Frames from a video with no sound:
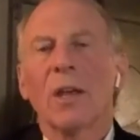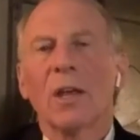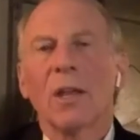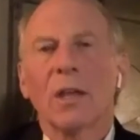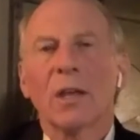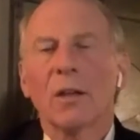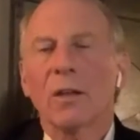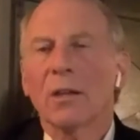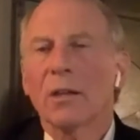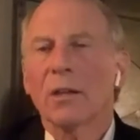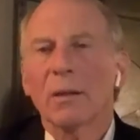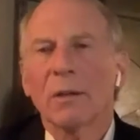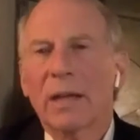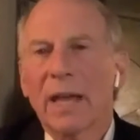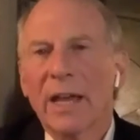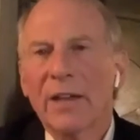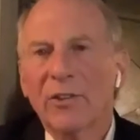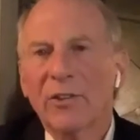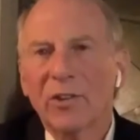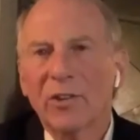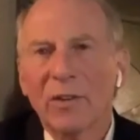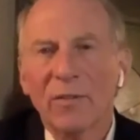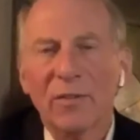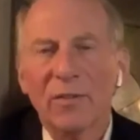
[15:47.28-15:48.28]
in the
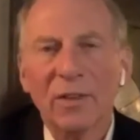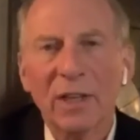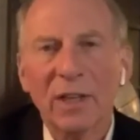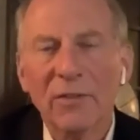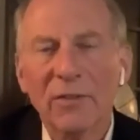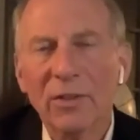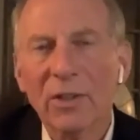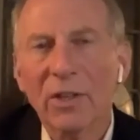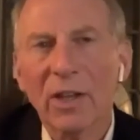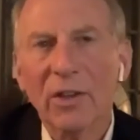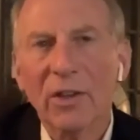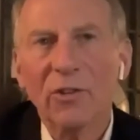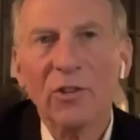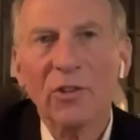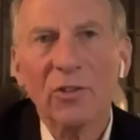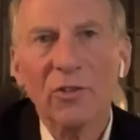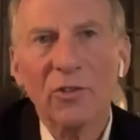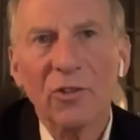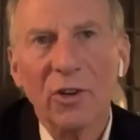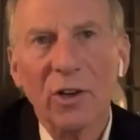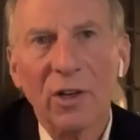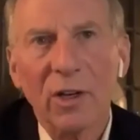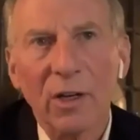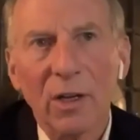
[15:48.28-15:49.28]
case of even
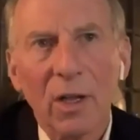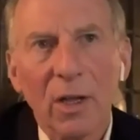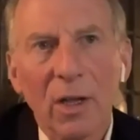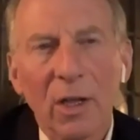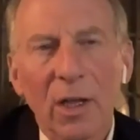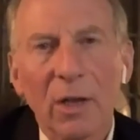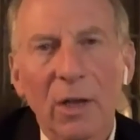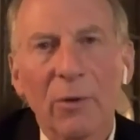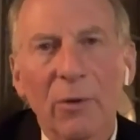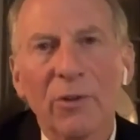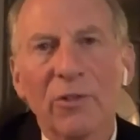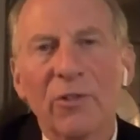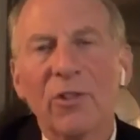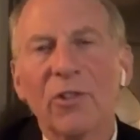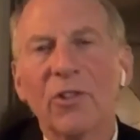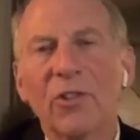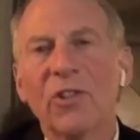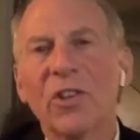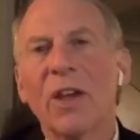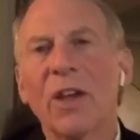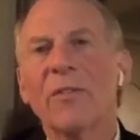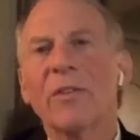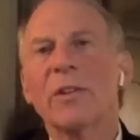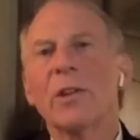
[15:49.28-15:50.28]
Kissinger, it was the
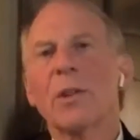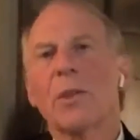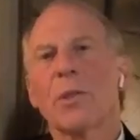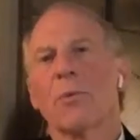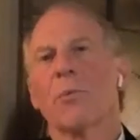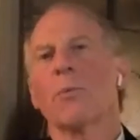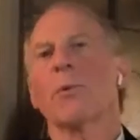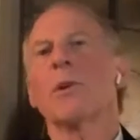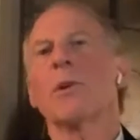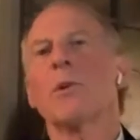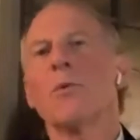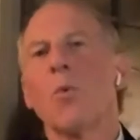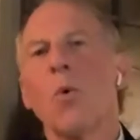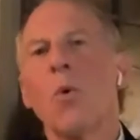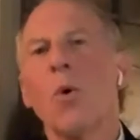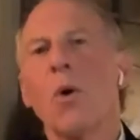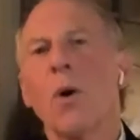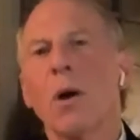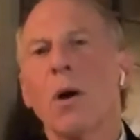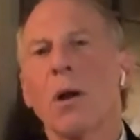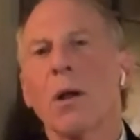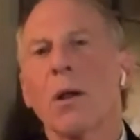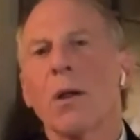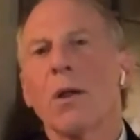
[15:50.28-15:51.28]
'73
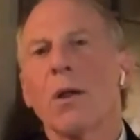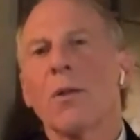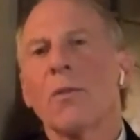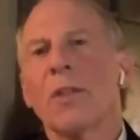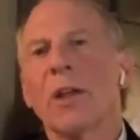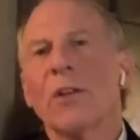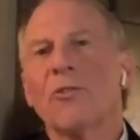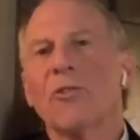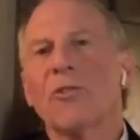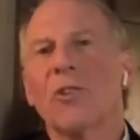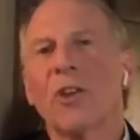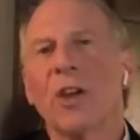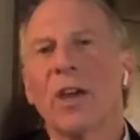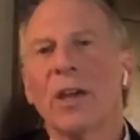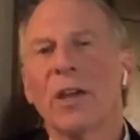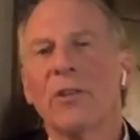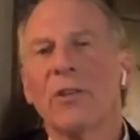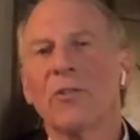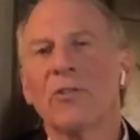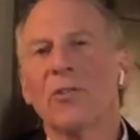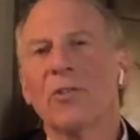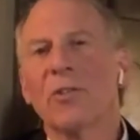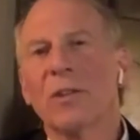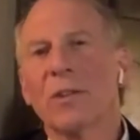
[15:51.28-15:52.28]
war that
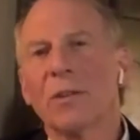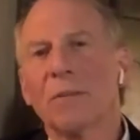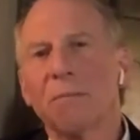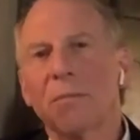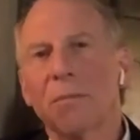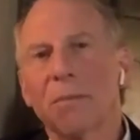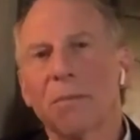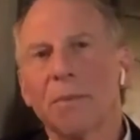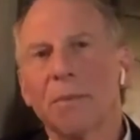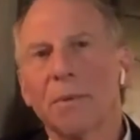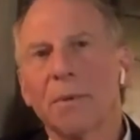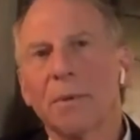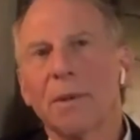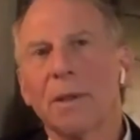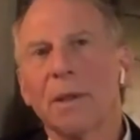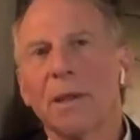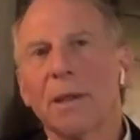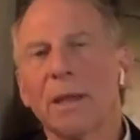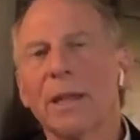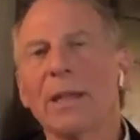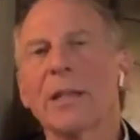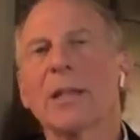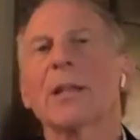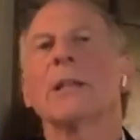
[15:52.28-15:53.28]
changed
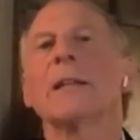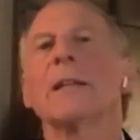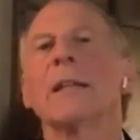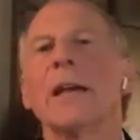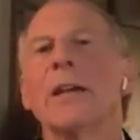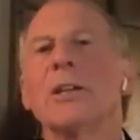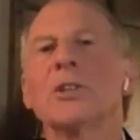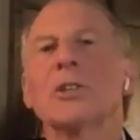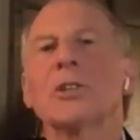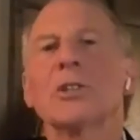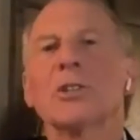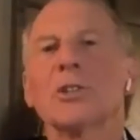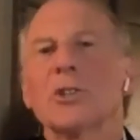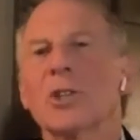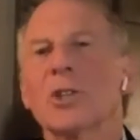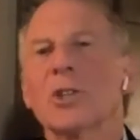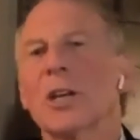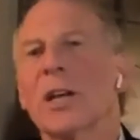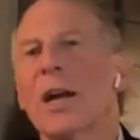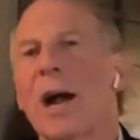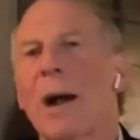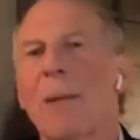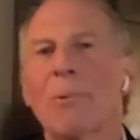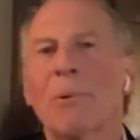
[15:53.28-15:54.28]
inclinations to
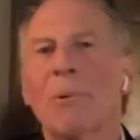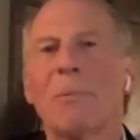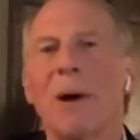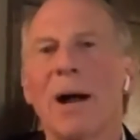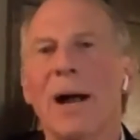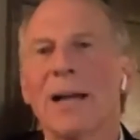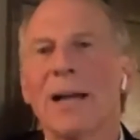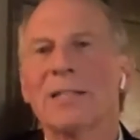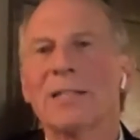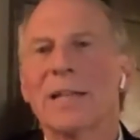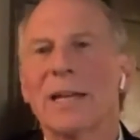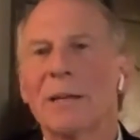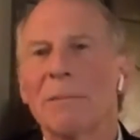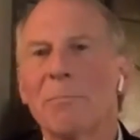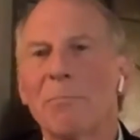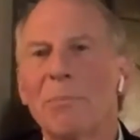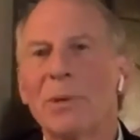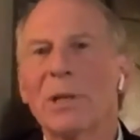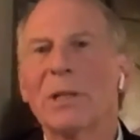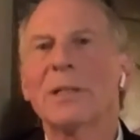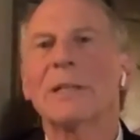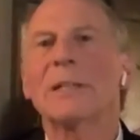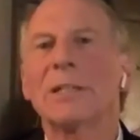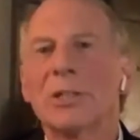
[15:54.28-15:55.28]
compromise and
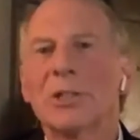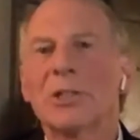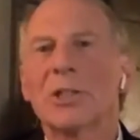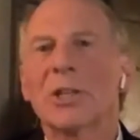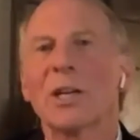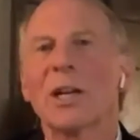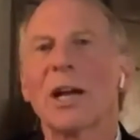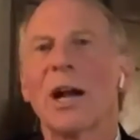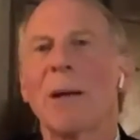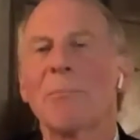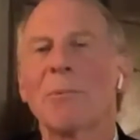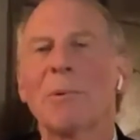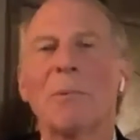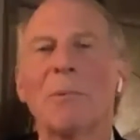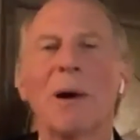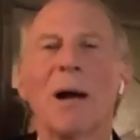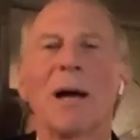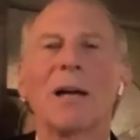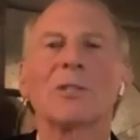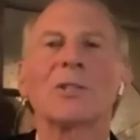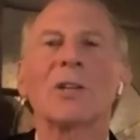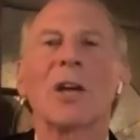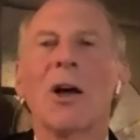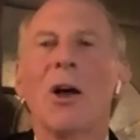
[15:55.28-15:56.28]
abilities to
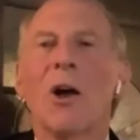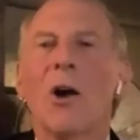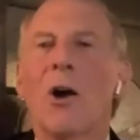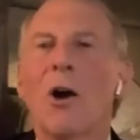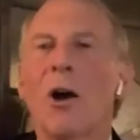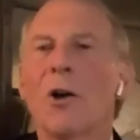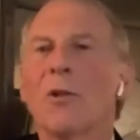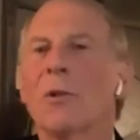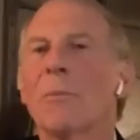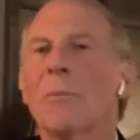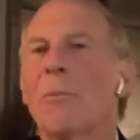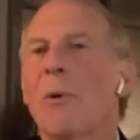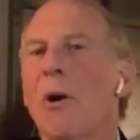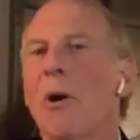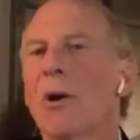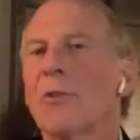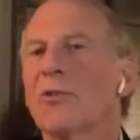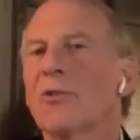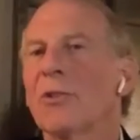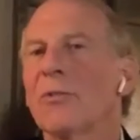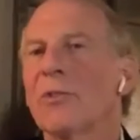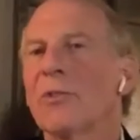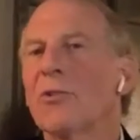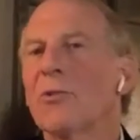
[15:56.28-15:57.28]
compromise on the
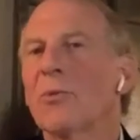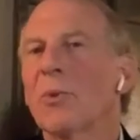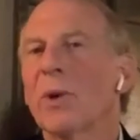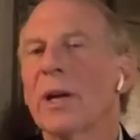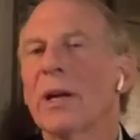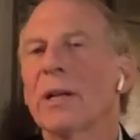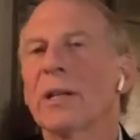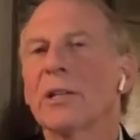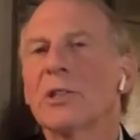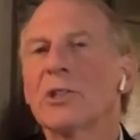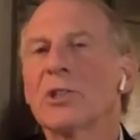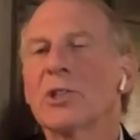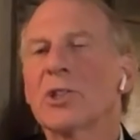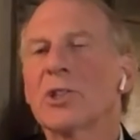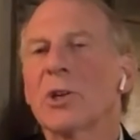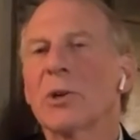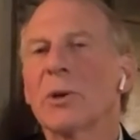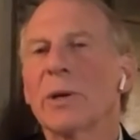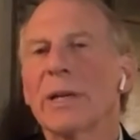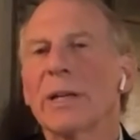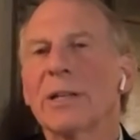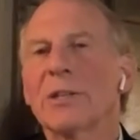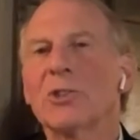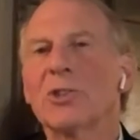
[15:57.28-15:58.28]
parts of Israelis,
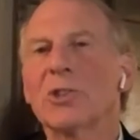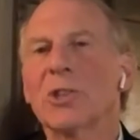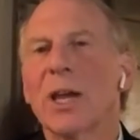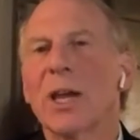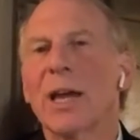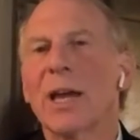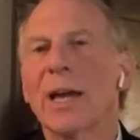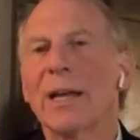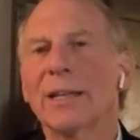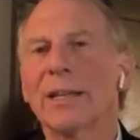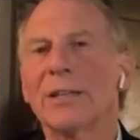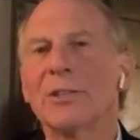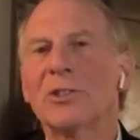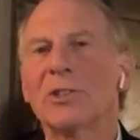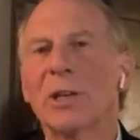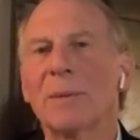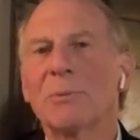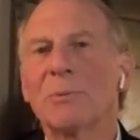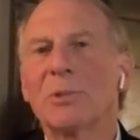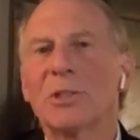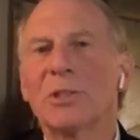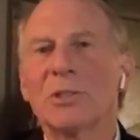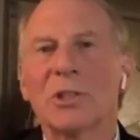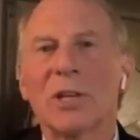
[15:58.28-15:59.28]
Syrians, and
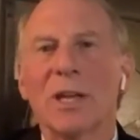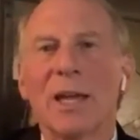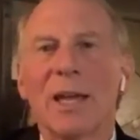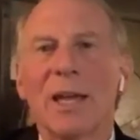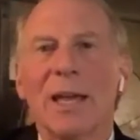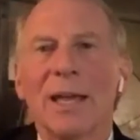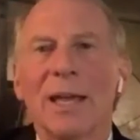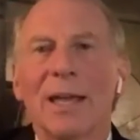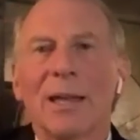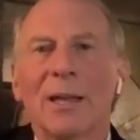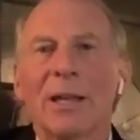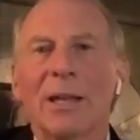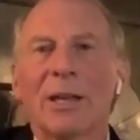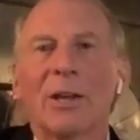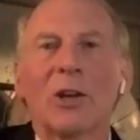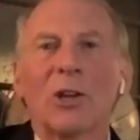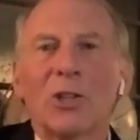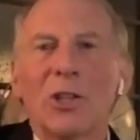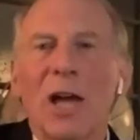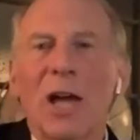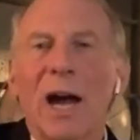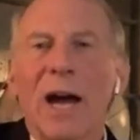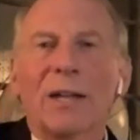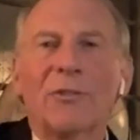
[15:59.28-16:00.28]
Egyptians. It
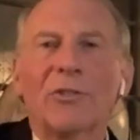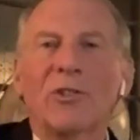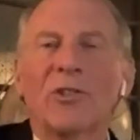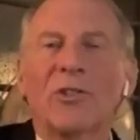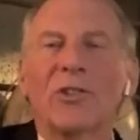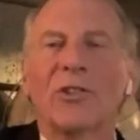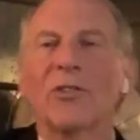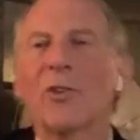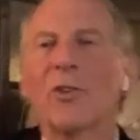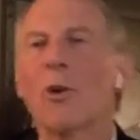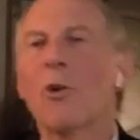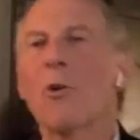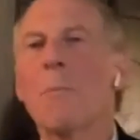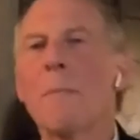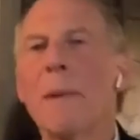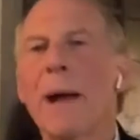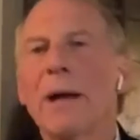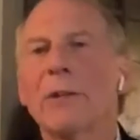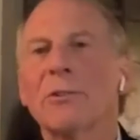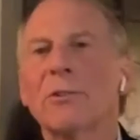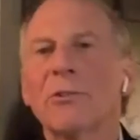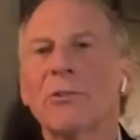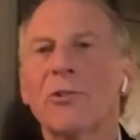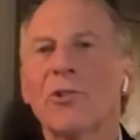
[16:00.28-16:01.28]
could not have, no
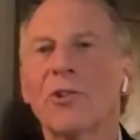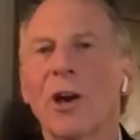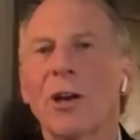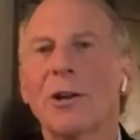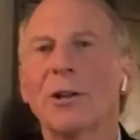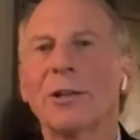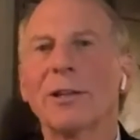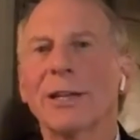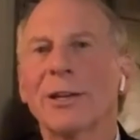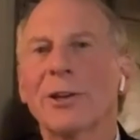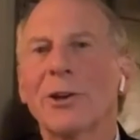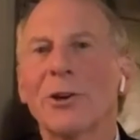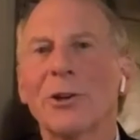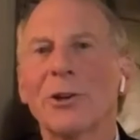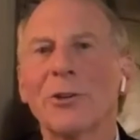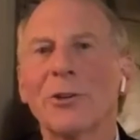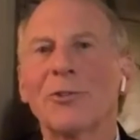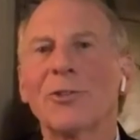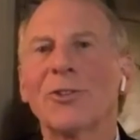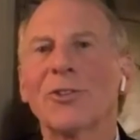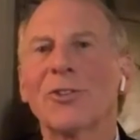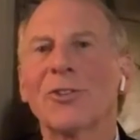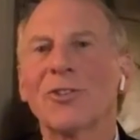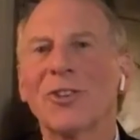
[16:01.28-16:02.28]
amount of shuttling could have
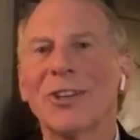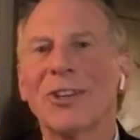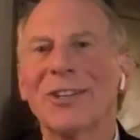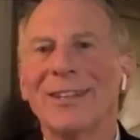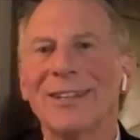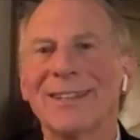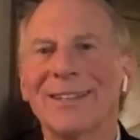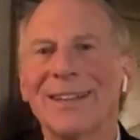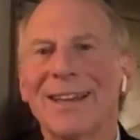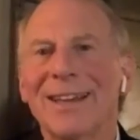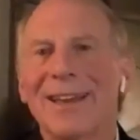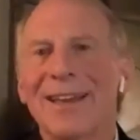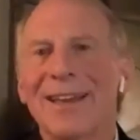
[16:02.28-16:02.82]
succeeded